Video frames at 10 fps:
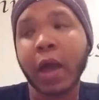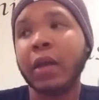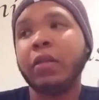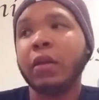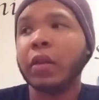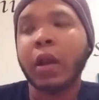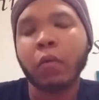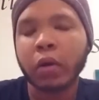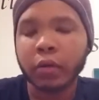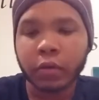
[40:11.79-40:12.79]
anything that
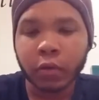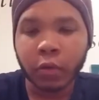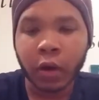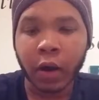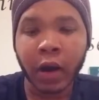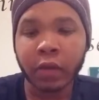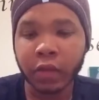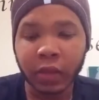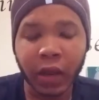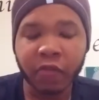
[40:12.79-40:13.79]
I want to do or
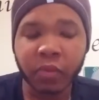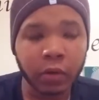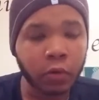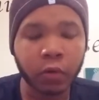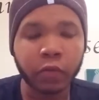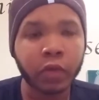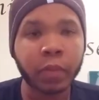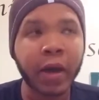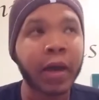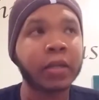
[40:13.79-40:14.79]
anything that I've been doing for
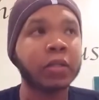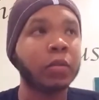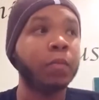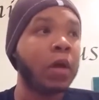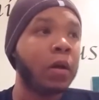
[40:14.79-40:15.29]
the past,